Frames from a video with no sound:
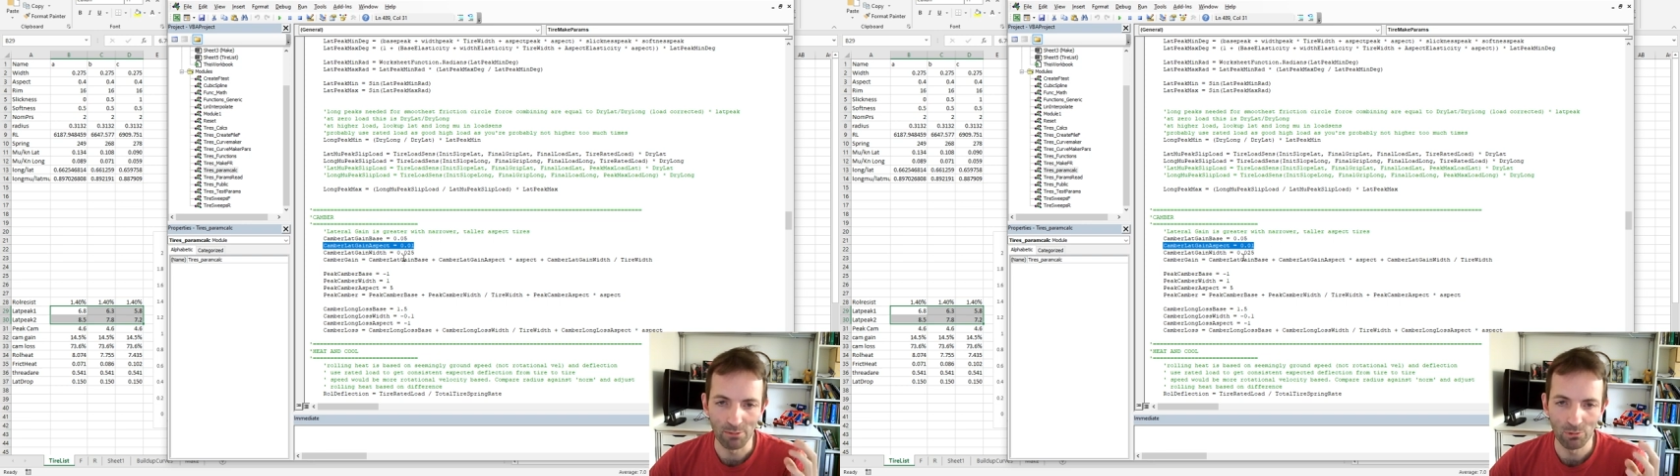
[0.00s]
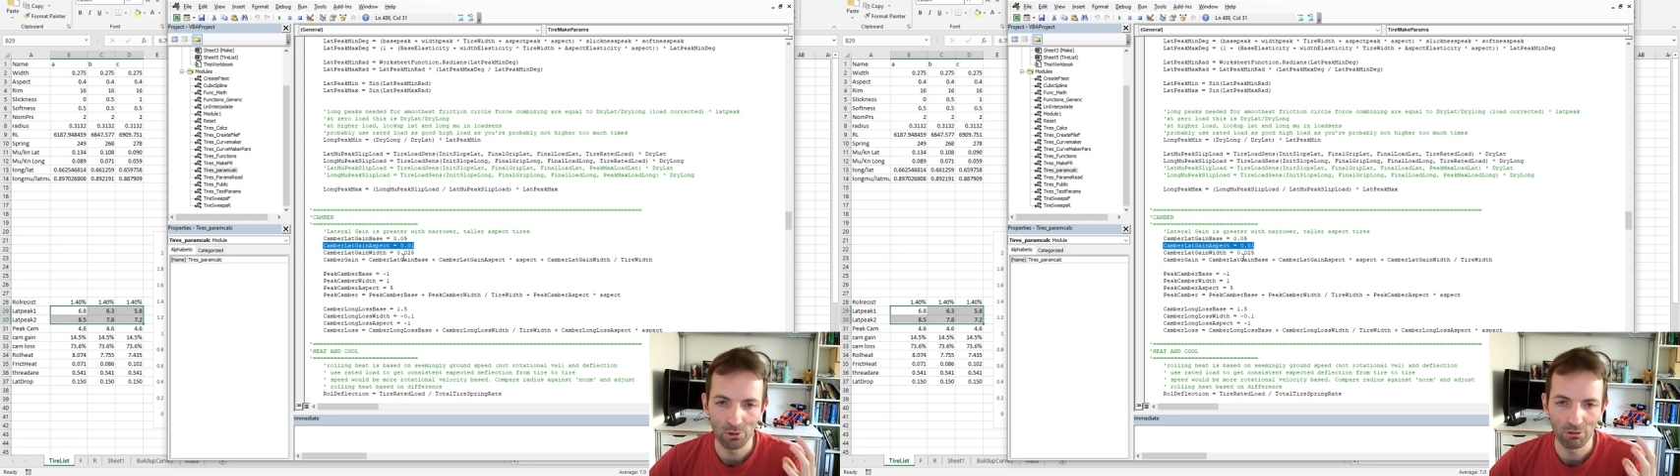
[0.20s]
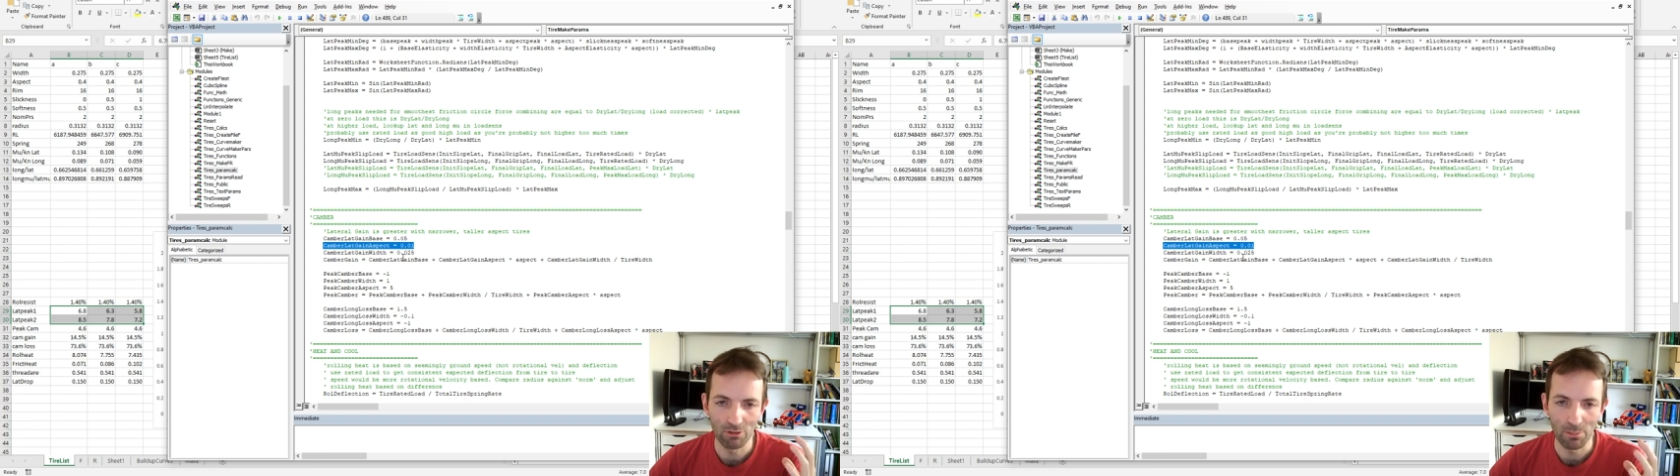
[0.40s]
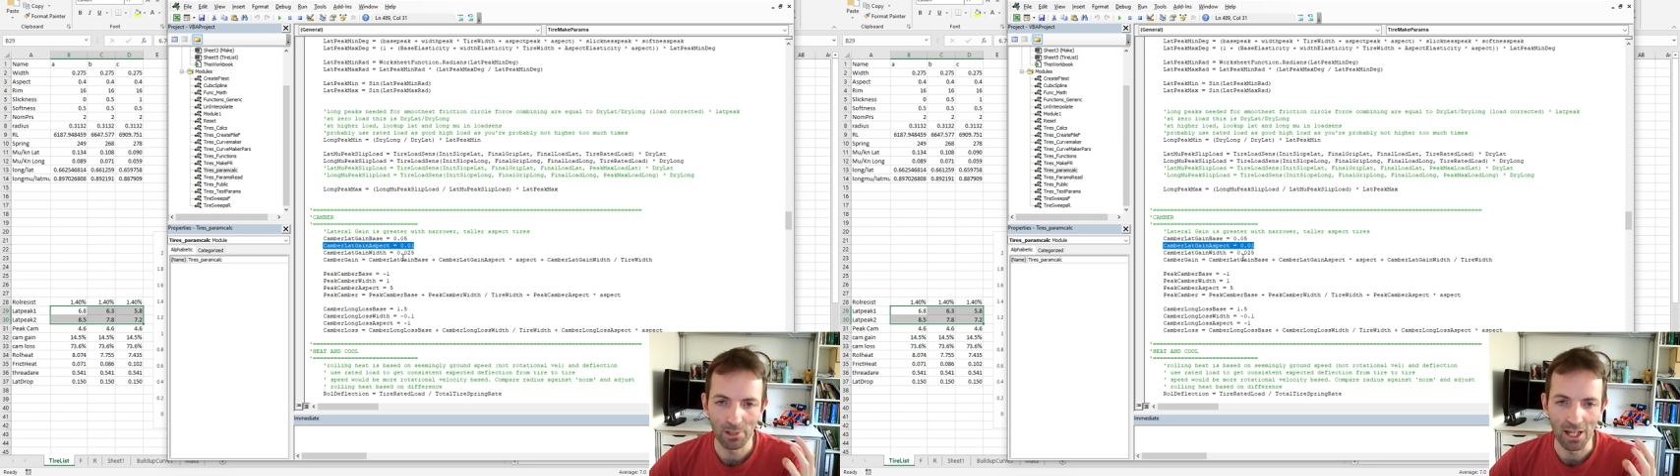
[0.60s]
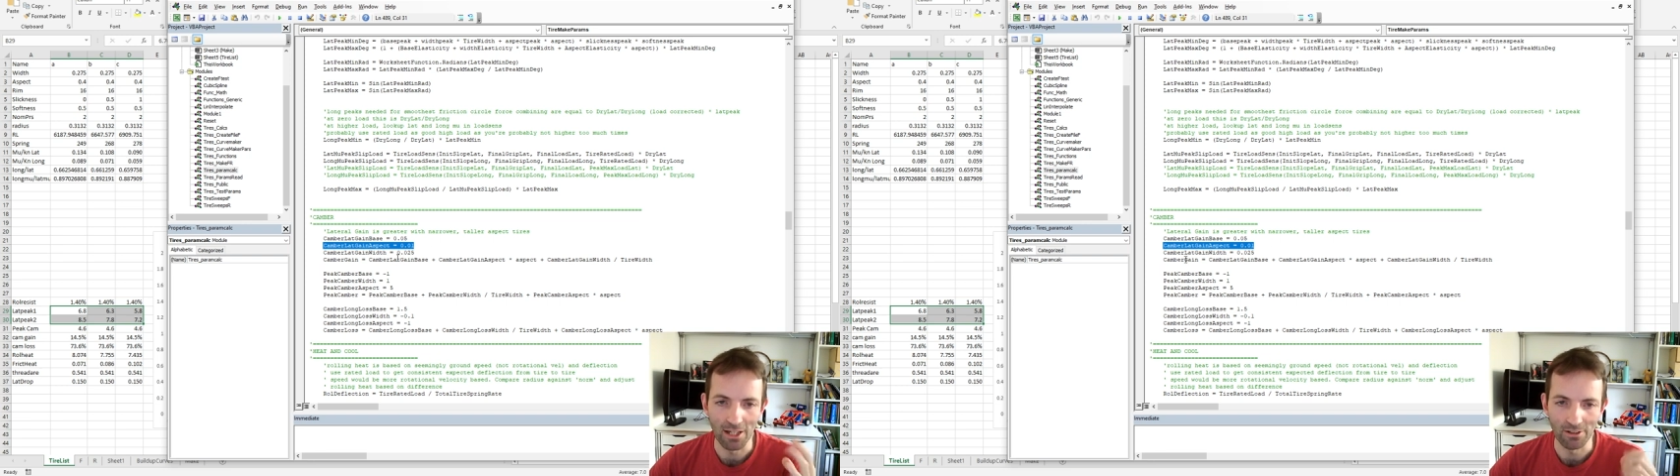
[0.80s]
more grip
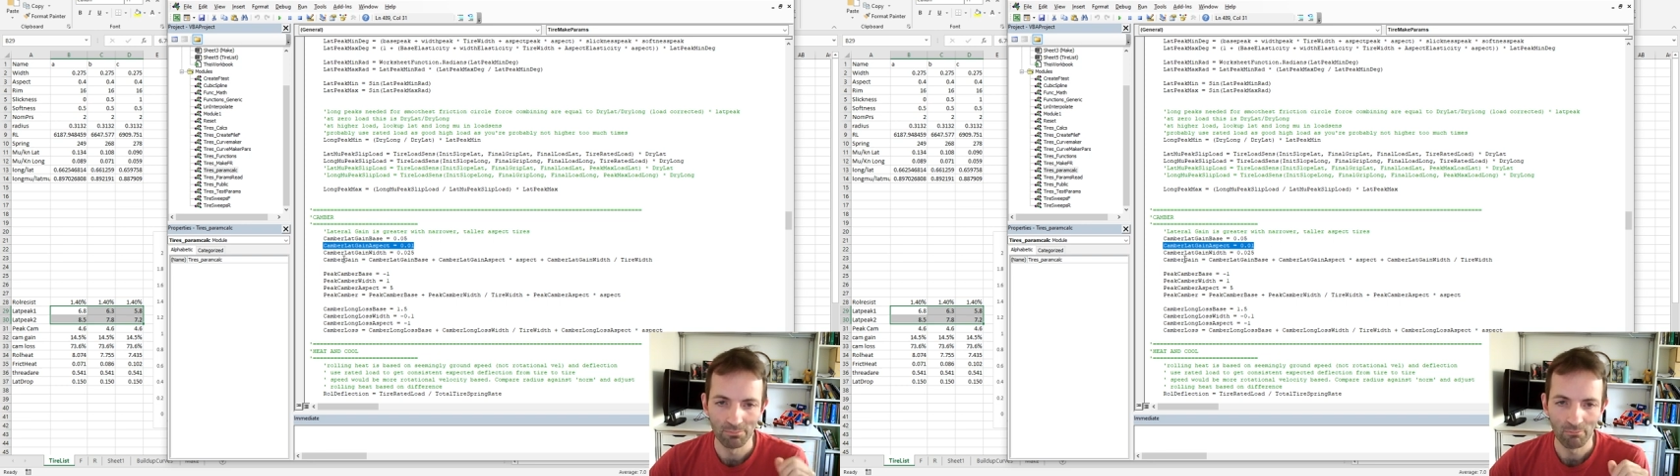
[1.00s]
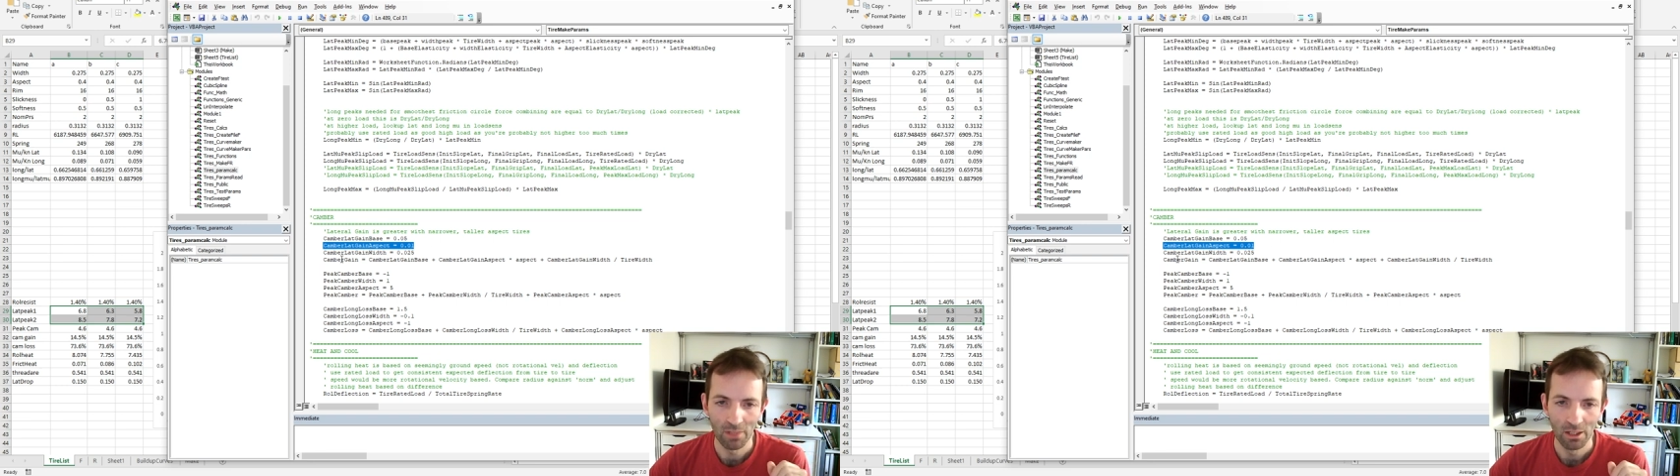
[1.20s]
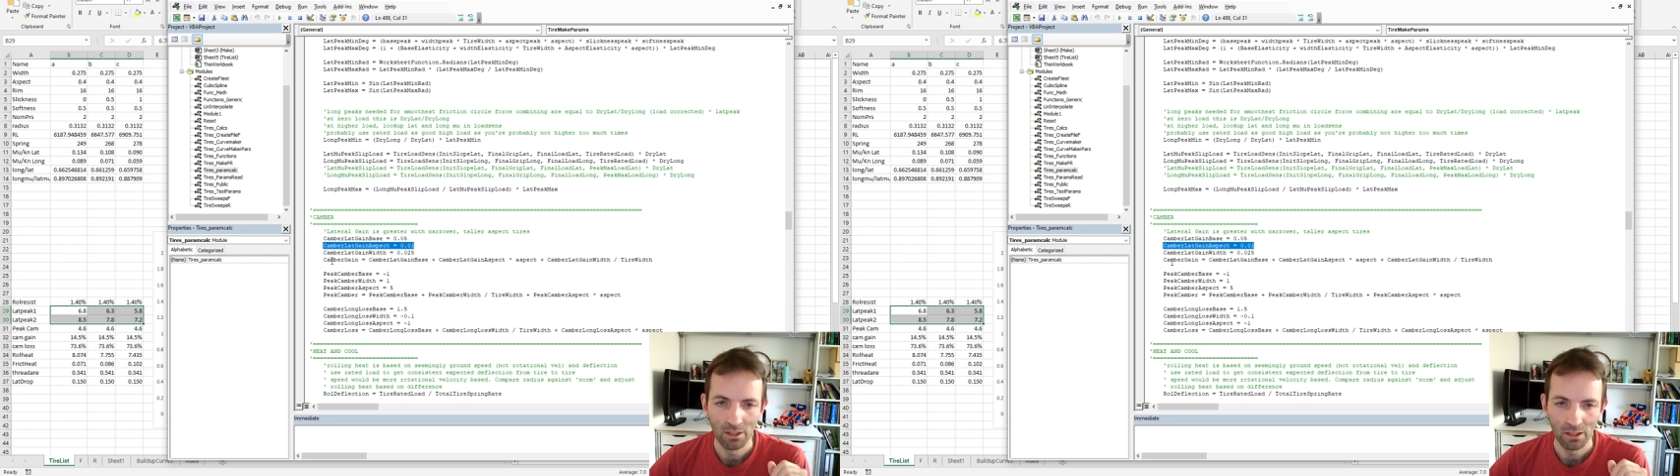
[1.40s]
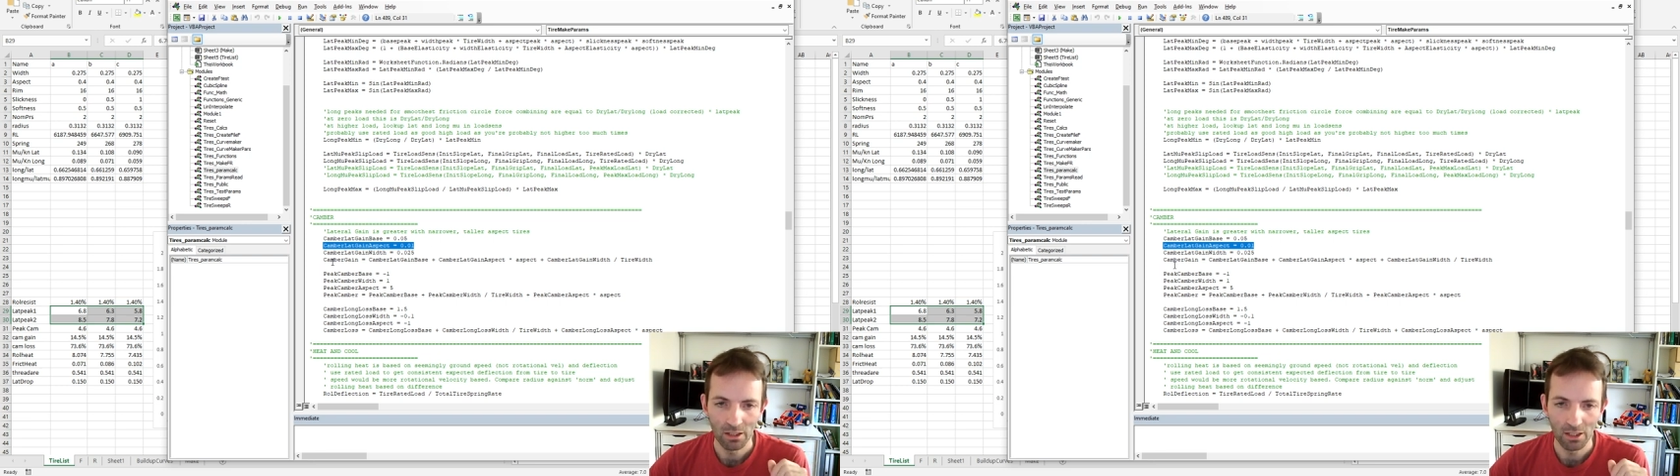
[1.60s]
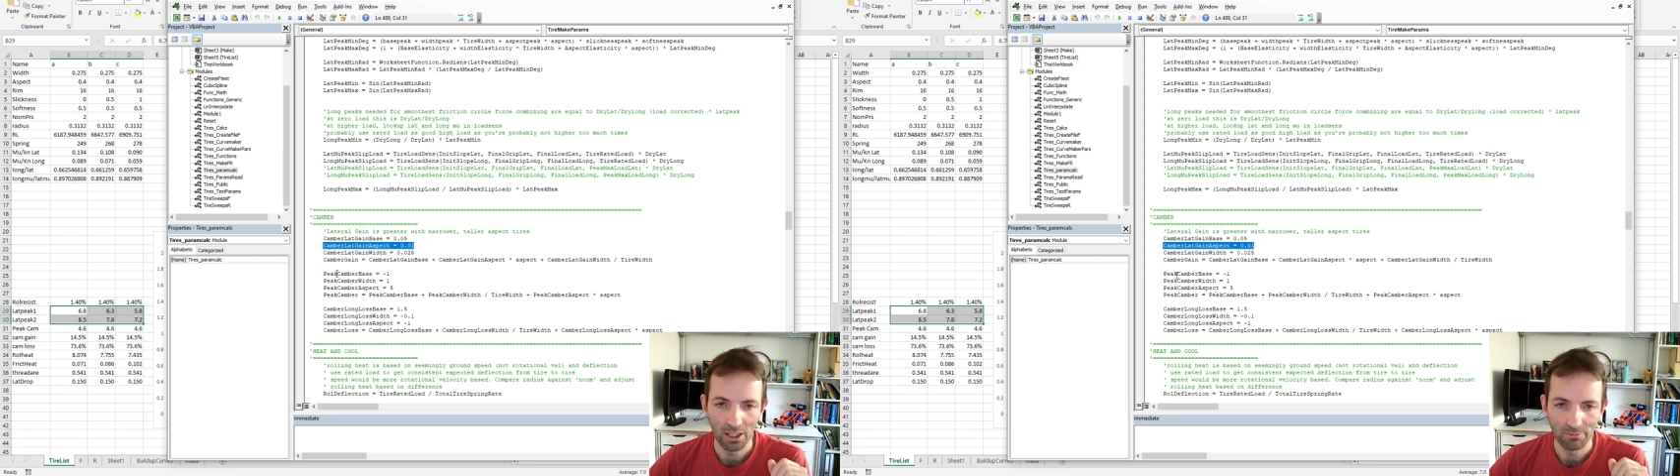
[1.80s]
gained.
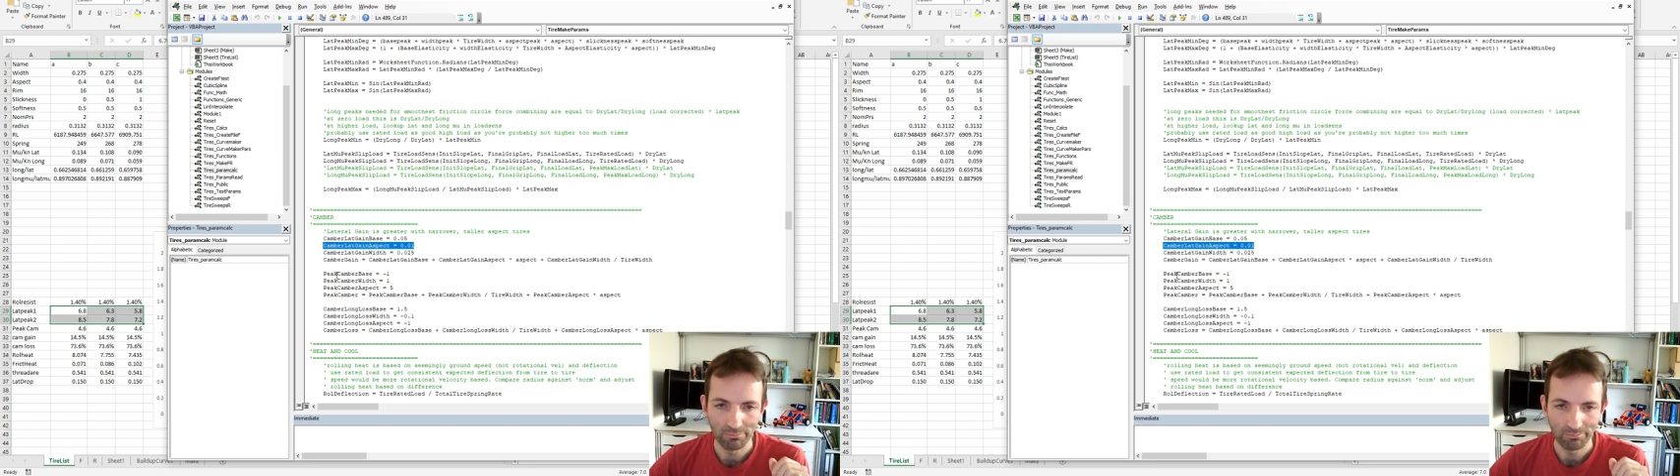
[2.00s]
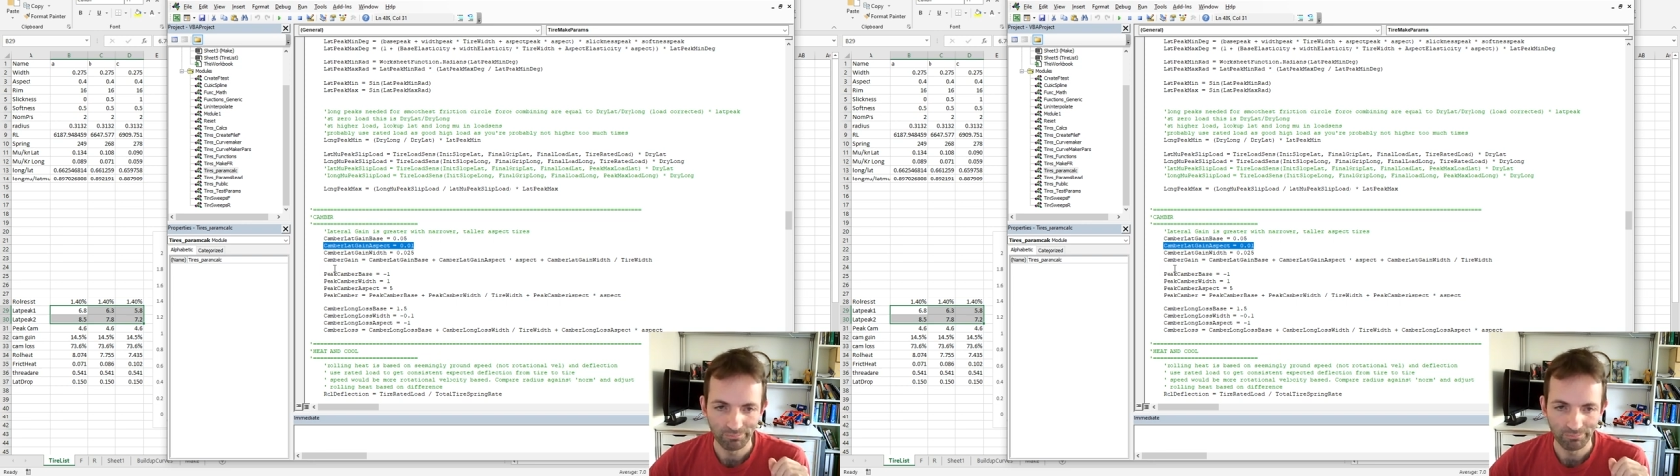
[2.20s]
And